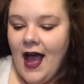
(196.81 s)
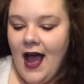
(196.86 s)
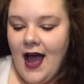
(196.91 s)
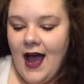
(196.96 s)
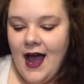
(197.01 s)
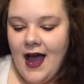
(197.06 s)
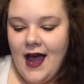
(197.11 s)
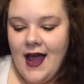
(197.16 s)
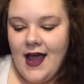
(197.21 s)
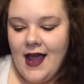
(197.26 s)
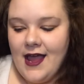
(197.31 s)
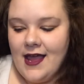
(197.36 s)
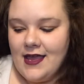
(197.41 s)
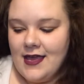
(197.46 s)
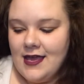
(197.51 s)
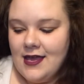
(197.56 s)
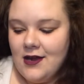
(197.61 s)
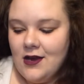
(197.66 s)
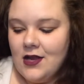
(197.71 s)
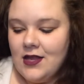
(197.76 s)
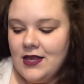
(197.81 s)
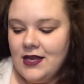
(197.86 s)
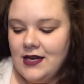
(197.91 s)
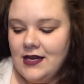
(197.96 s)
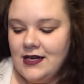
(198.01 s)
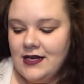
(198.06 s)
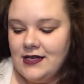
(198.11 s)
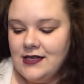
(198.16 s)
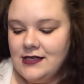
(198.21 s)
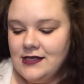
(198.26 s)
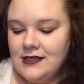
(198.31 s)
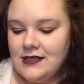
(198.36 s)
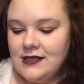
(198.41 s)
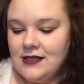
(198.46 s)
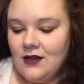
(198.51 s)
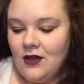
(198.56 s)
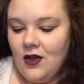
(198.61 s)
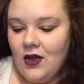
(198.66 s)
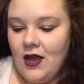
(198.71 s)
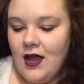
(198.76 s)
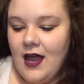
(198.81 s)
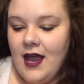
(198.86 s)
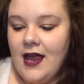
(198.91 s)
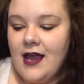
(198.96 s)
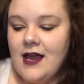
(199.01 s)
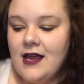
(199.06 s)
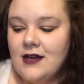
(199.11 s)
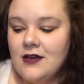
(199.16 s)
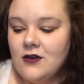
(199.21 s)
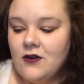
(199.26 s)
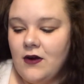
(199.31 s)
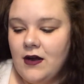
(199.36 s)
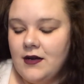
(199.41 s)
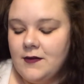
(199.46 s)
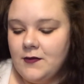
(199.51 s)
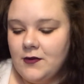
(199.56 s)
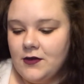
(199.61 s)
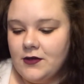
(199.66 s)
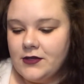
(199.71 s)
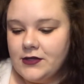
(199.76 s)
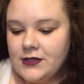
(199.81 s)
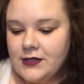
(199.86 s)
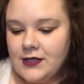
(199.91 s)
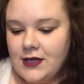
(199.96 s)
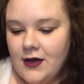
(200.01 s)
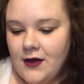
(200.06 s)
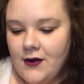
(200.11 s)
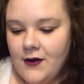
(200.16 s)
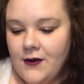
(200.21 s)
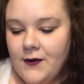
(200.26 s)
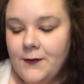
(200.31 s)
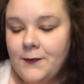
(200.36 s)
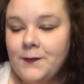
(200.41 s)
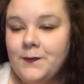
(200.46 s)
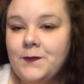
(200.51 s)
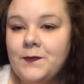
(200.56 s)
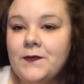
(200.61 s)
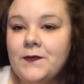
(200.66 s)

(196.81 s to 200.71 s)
I hear that it is incredible. So